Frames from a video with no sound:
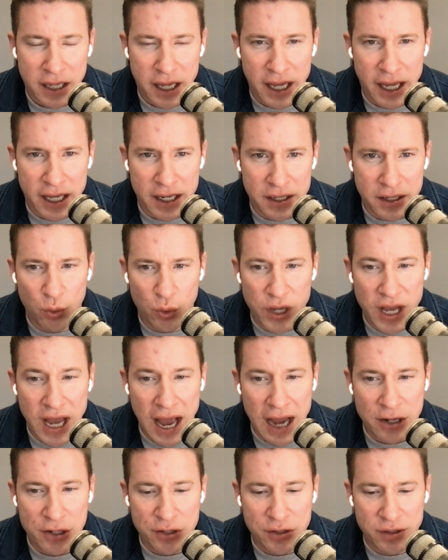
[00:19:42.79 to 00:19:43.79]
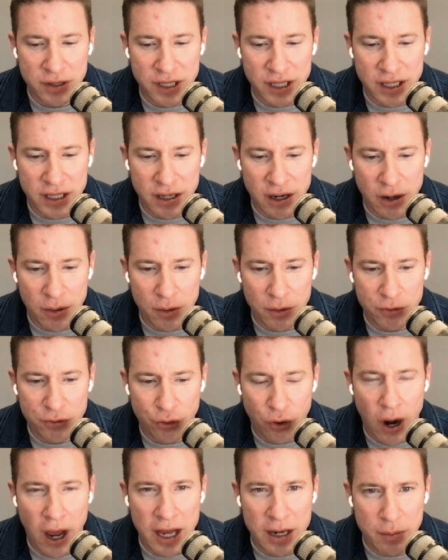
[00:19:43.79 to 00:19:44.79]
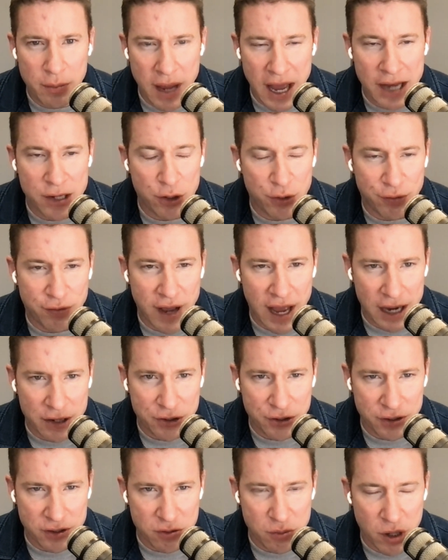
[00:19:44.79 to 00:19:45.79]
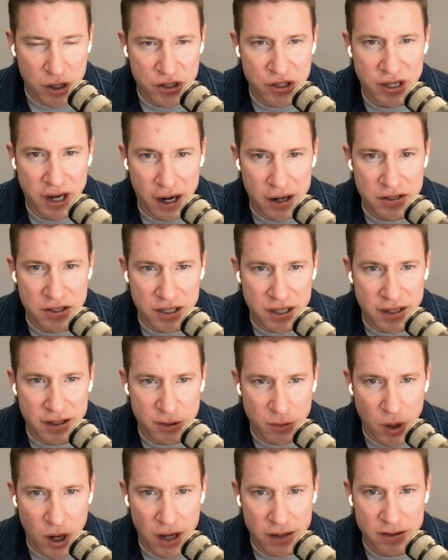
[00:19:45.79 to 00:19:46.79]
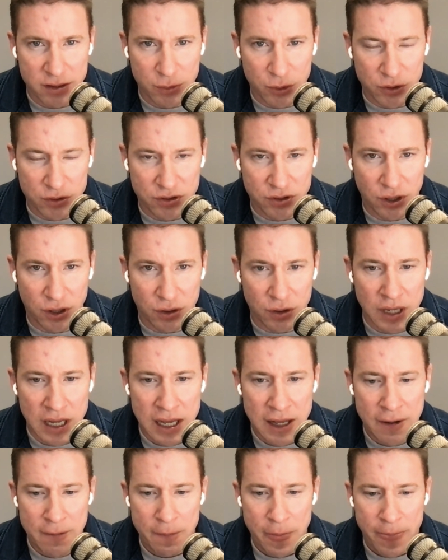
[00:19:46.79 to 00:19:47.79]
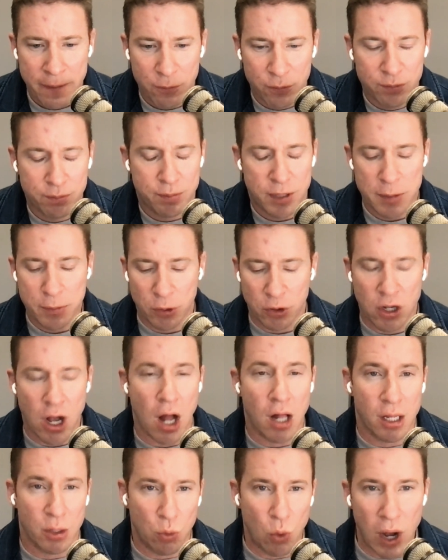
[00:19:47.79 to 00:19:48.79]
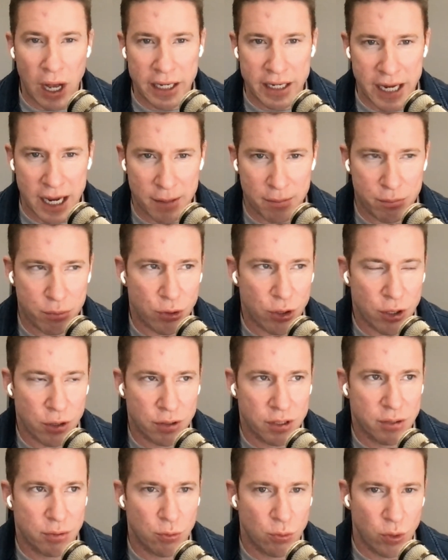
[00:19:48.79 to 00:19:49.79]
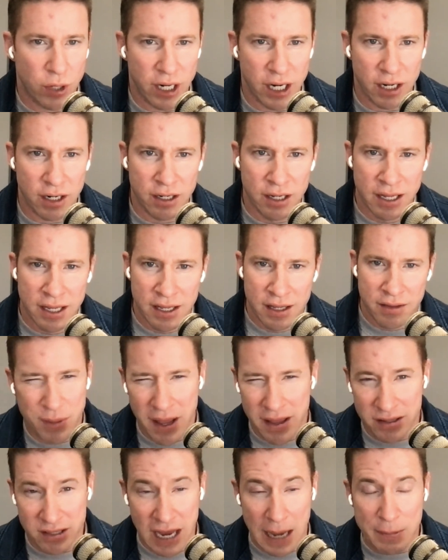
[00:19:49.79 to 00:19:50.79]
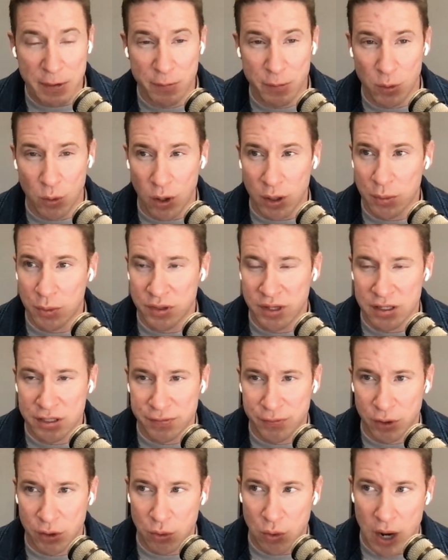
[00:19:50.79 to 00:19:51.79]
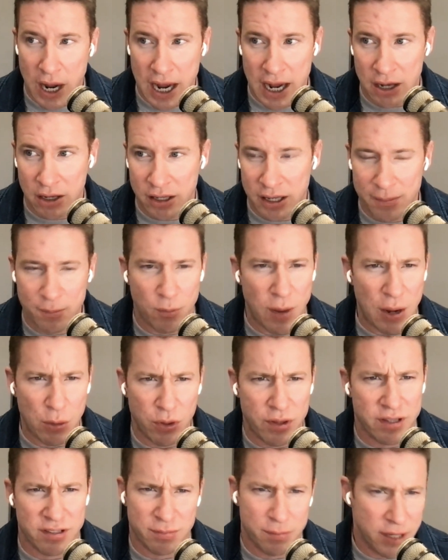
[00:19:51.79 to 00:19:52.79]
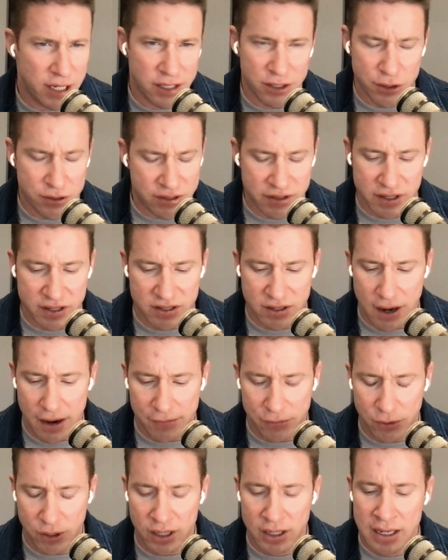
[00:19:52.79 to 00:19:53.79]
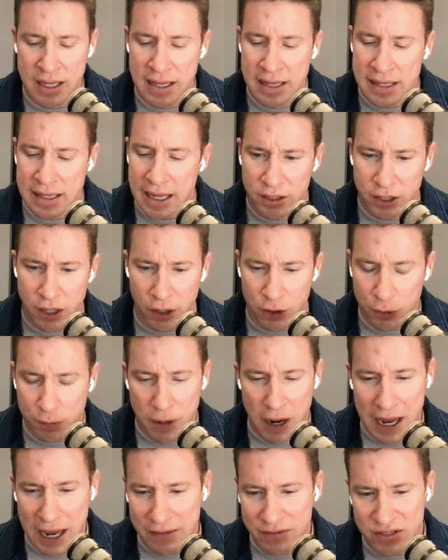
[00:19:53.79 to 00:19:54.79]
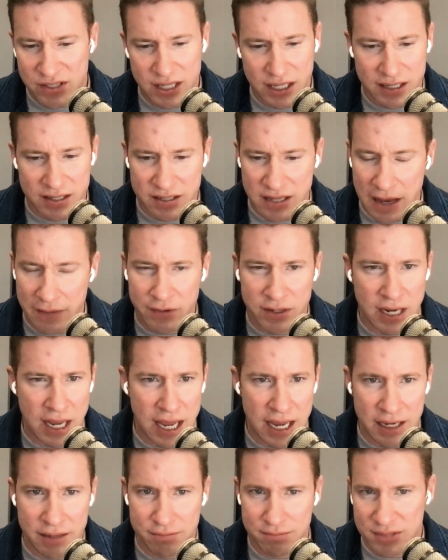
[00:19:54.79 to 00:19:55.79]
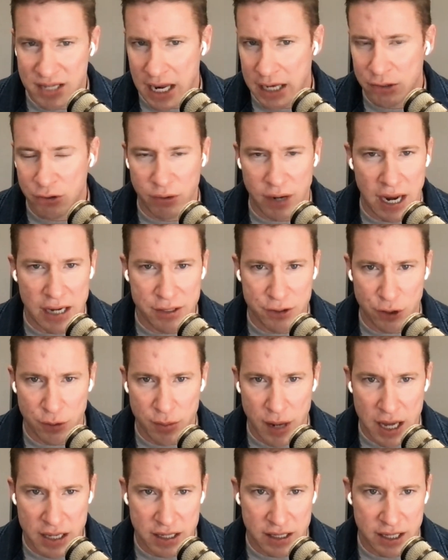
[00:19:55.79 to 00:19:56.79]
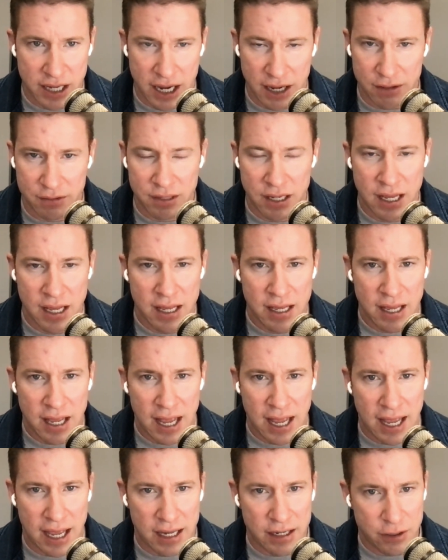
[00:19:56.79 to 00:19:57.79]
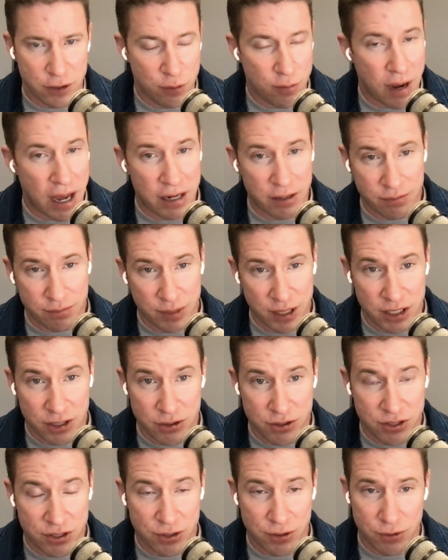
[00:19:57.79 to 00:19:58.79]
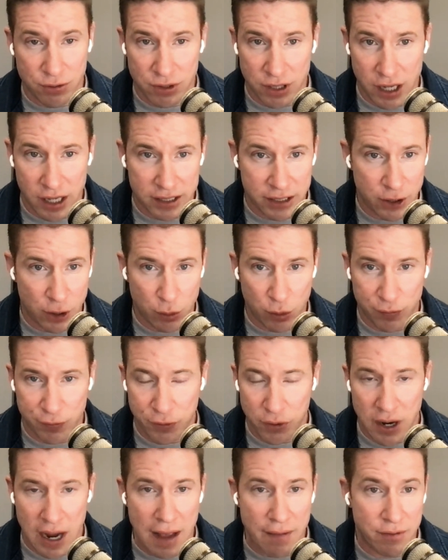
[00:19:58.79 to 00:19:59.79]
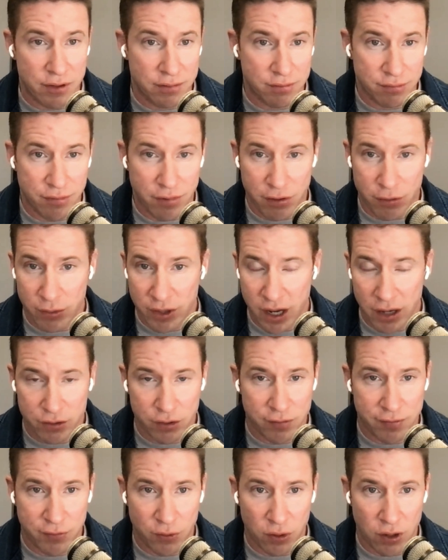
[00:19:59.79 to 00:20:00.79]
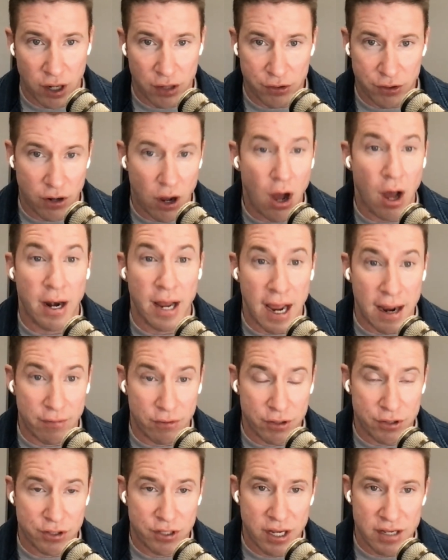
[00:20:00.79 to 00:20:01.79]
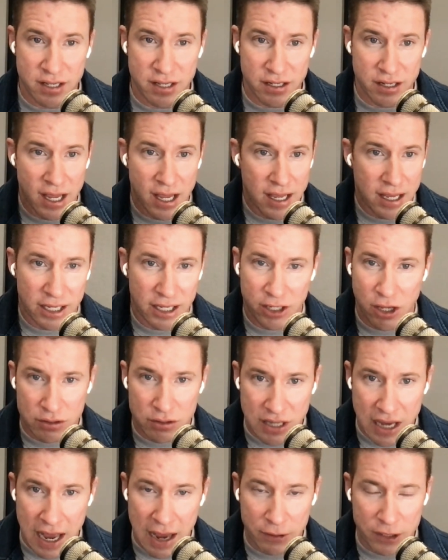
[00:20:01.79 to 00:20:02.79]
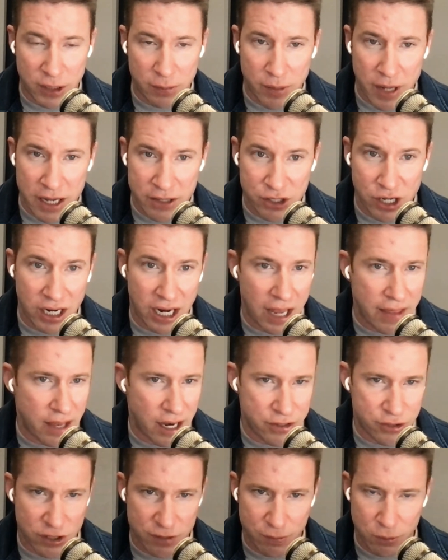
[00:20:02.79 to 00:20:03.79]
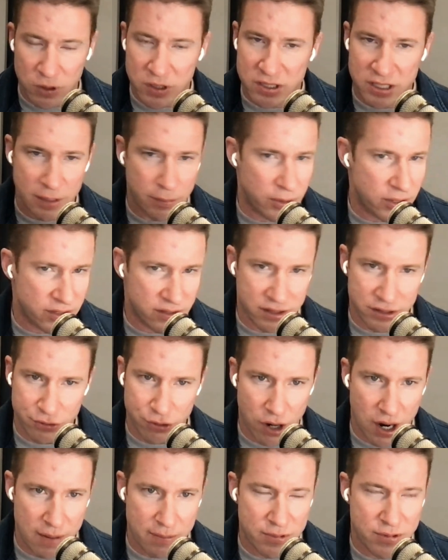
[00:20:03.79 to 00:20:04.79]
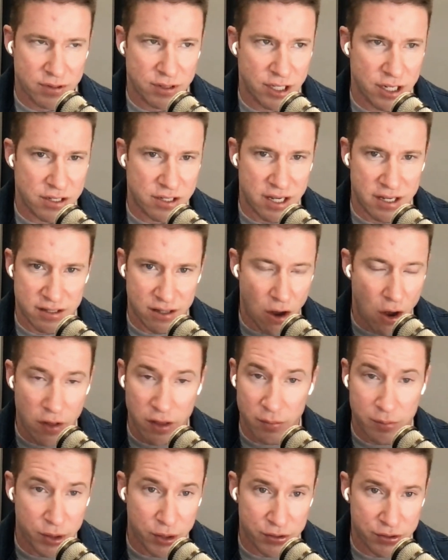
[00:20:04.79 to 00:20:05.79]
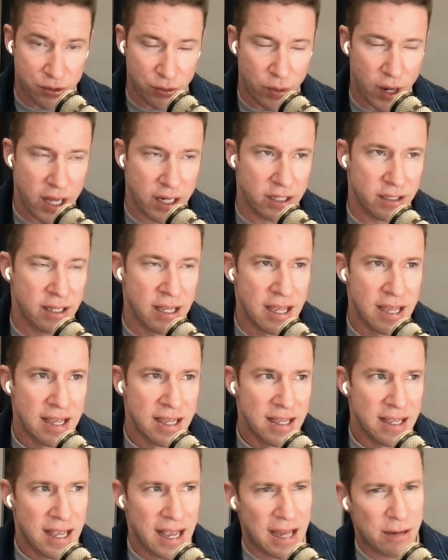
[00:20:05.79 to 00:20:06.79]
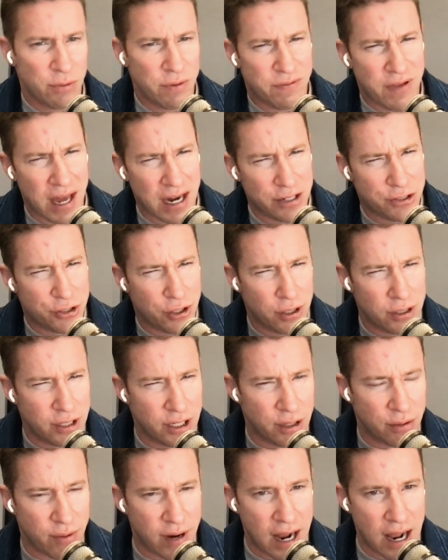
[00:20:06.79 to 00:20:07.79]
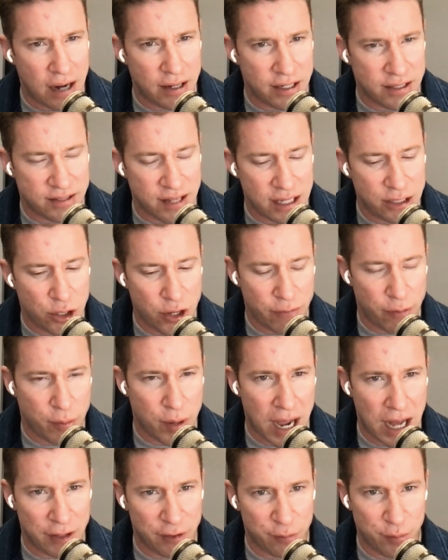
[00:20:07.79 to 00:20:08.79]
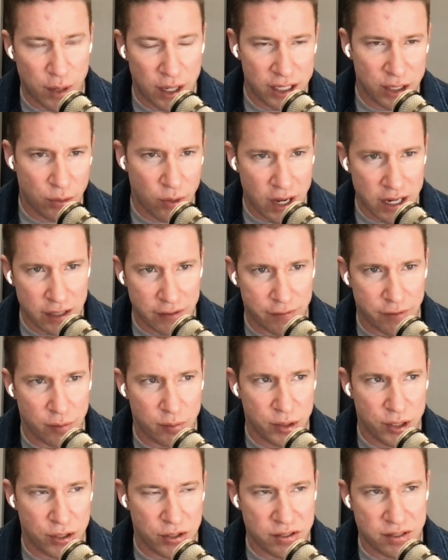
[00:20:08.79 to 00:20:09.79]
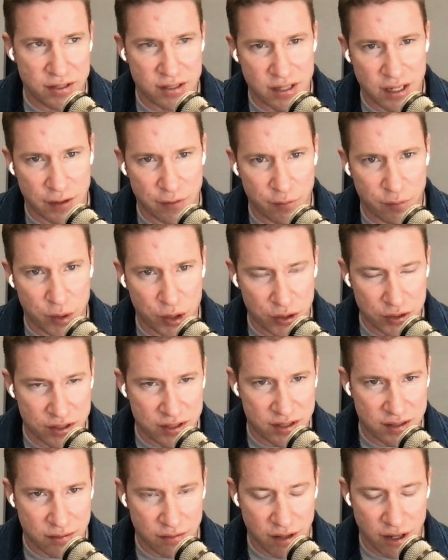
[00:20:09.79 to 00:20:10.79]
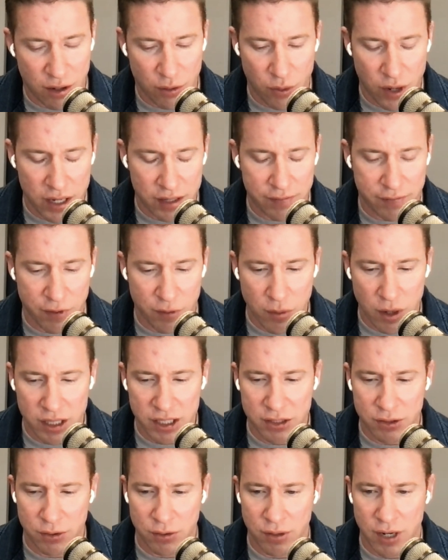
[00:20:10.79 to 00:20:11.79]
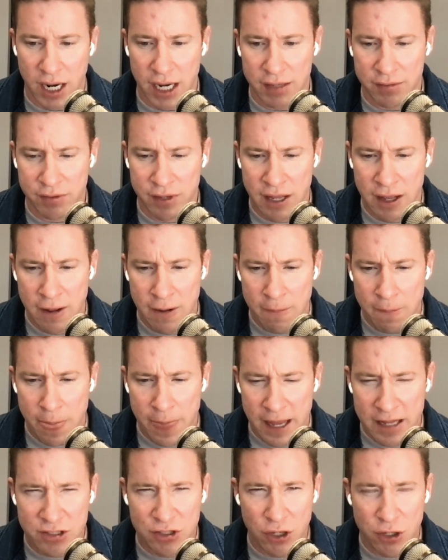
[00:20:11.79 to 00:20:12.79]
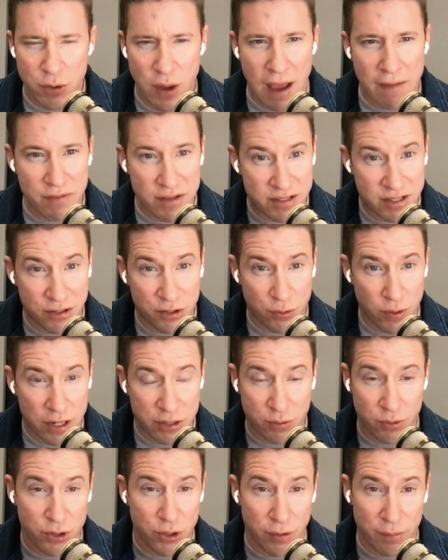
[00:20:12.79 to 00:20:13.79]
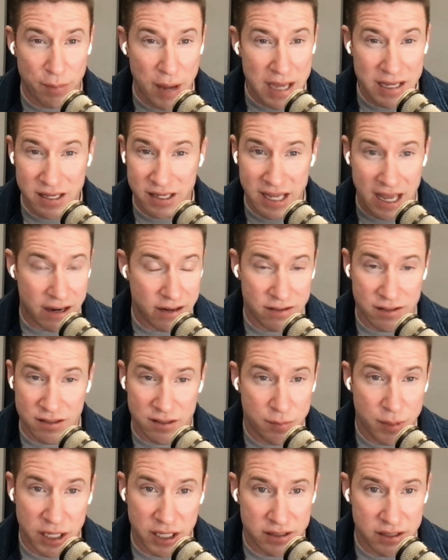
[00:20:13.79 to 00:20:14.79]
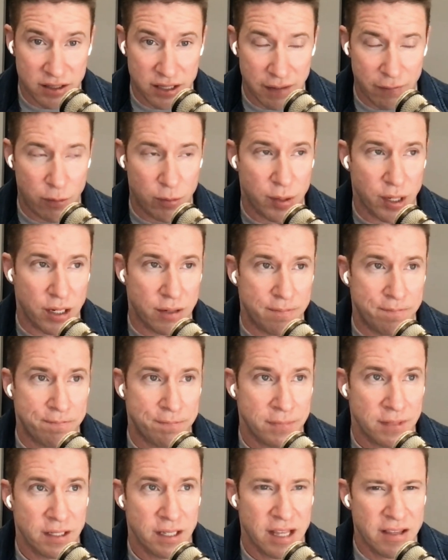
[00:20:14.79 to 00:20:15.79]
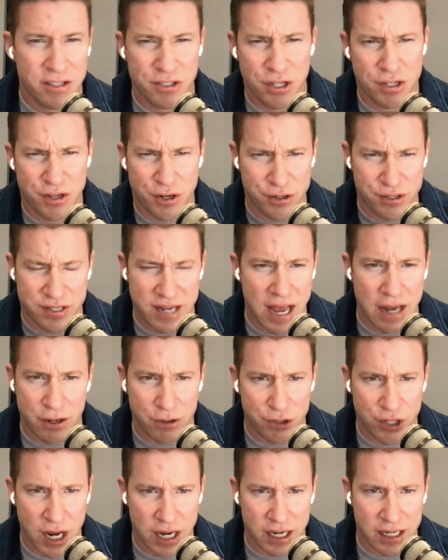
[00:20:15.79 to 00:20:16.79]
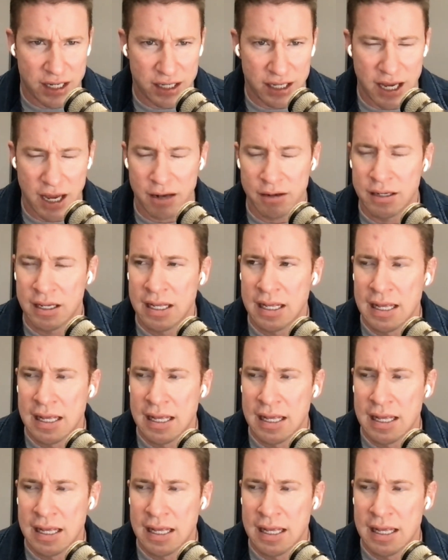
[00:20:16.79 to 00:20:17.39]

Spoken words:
And we actually try and manufacture as much scarcity as possible. So people call it YNAB broke, where by the time you've been working with us for a while, and by with us meaning using the software, you know, you probably have 6, 7, 8, 10 grand in your bank account. And you might be used to a year before having 300, 400 on average, because it goes high with the paycheck and then it just precipitously drops just because all the bills are waiting. And we've kind of turned it around, and it's like you have a pile of money waiting for bills instead of bills that are waiting for money to arrive. And so you have this situation where your bank account is as big as it's ever been. And this is just your standard checking account.